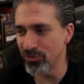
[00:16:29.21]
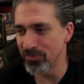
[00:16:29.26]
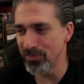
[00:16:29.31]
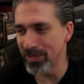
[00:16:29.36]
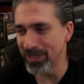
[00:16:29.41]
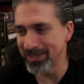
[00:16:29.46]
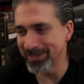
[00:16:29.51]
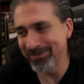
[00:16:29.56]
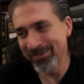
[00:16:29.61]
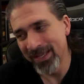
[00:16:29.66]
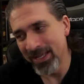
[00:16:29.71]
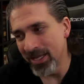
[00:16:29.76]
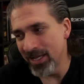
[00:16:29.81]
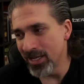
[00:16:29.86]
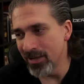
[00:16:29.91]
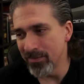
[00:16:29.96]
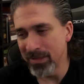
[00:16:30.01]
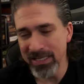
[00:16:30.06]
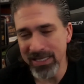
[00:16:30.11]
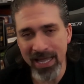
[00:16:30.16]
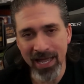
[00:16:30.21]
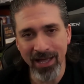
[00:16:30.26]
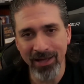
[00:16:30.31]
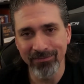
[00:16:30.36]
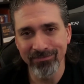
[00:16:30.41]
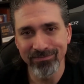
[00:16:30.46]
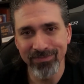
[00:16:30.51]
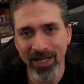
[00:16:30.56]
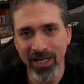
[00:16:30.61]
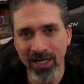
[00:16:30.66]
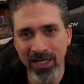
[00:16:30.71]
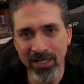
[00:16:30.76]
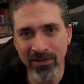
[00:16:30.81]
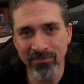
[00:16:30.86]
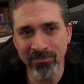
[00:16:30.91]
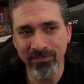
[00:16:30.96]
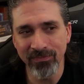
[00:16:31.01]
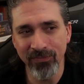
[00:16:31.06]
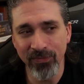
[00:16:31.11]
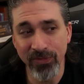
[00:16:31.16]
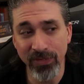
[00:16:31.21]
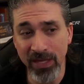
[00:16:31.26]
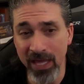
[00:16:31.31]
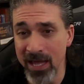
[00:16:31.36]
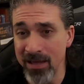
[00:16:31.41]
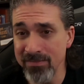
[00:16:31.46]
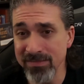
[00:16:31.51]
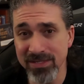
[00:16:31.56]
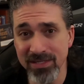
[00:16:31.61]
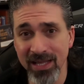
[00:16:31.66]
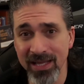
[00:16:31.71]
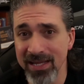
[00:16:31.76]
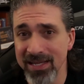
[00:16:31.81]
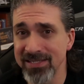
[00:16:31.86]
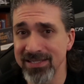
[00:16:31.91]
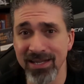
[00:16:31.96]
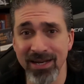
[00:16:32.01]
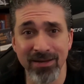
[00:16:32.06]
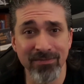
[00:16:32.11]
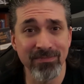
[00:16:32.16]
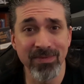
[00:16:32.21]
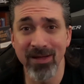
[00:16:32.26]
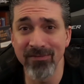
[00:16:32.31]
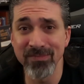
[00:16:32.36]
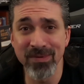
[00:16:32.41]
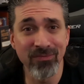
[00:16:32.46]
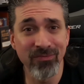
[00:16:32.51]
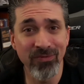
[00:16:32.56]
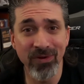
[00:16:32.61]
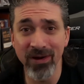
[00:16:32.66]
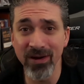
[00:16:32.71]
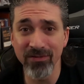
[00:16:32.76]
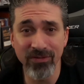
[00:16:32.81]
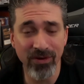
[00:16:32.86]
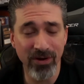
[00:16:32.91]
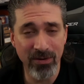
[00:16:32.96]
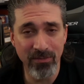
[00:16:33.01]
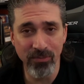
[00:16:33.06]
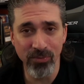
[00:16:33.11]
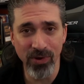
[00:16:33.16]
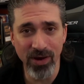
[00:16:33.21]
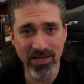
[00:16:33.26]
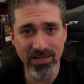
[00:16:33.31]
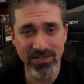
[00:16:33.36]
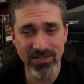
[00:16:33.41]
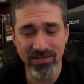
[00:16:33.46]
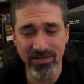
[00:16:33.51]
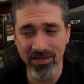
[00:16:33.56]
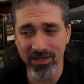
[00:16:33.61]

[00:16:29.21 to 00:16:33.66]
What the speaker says: But yeah, for the games, like I said, I've been very, very impressed,